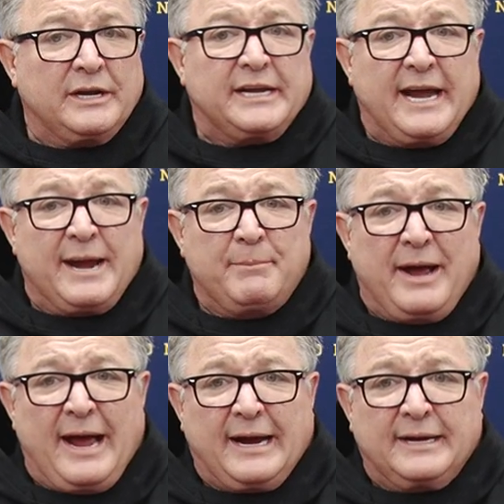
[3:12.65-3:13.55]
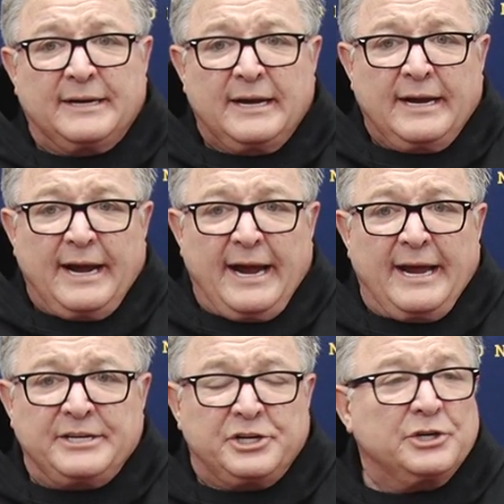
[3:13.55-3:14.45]
He came back
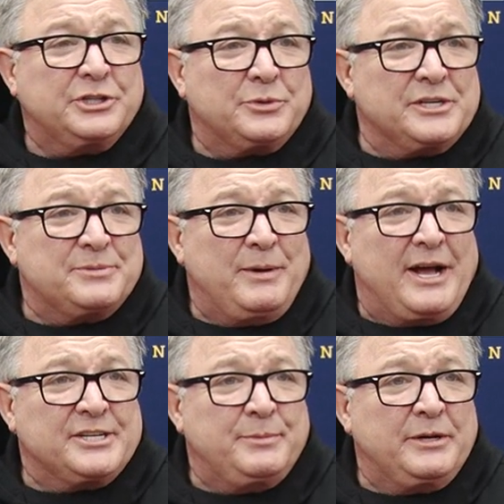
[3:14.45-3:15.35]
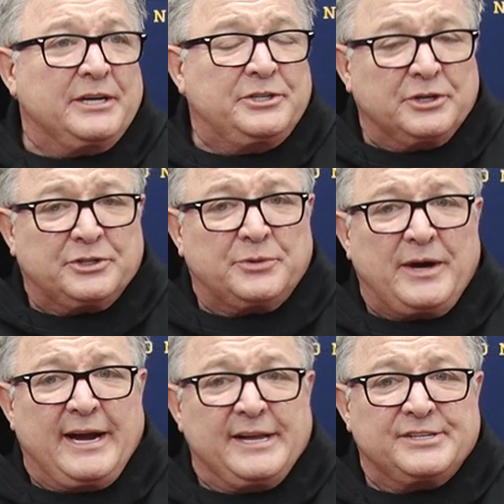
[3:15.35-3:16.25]
and took the responsibility and took the
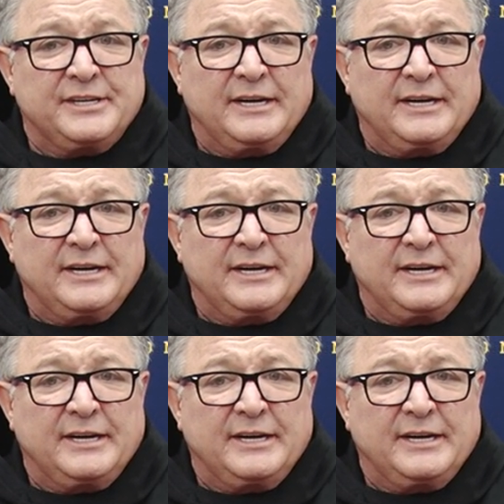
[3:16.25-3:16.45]
reins,